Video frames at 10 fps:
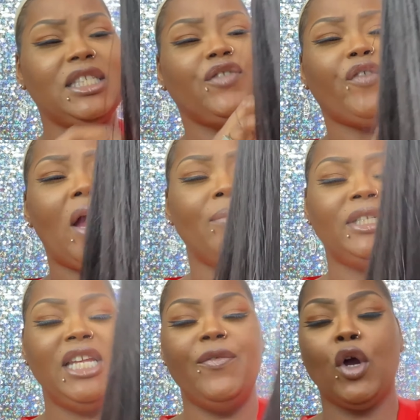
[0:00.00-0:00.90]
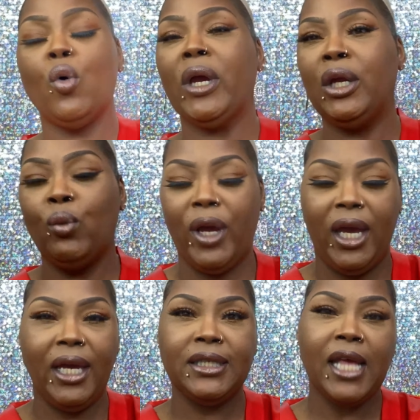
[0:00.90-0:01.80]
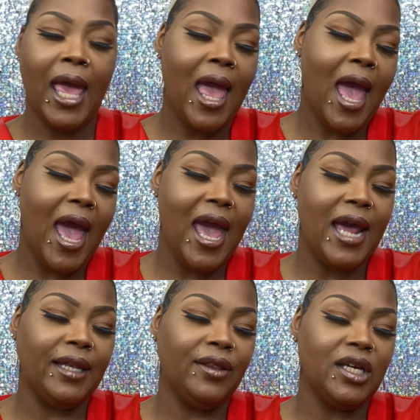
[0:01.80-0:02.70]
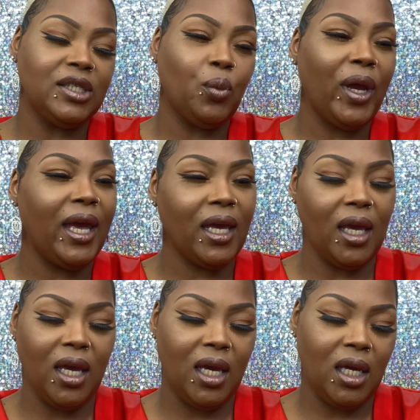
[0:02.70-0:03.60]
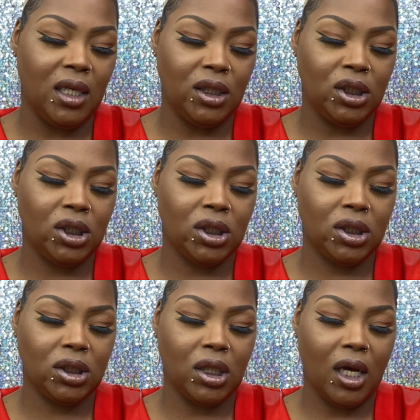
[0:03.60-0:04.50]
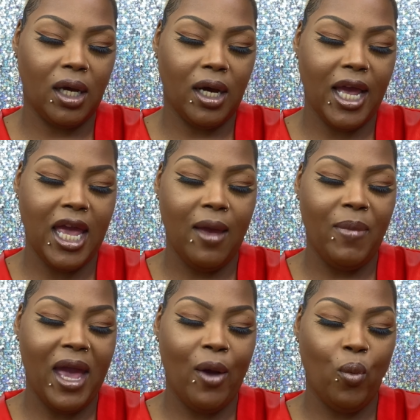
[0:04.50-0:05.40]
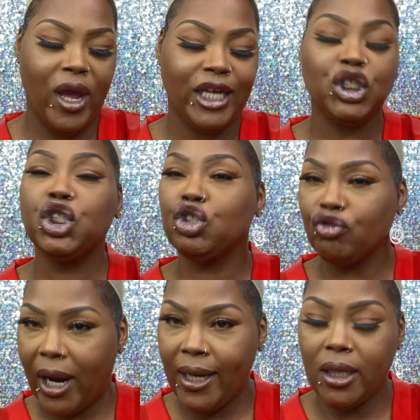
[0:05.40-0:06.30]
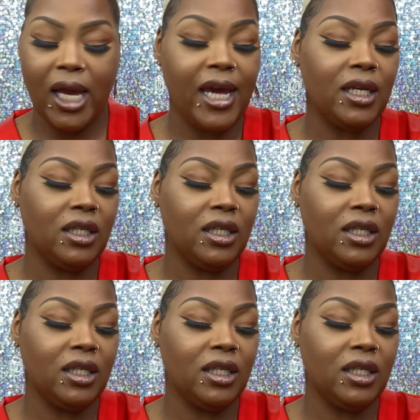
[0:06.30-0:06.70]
from Diva Queen Wigs. And this wig is a headband wig straight and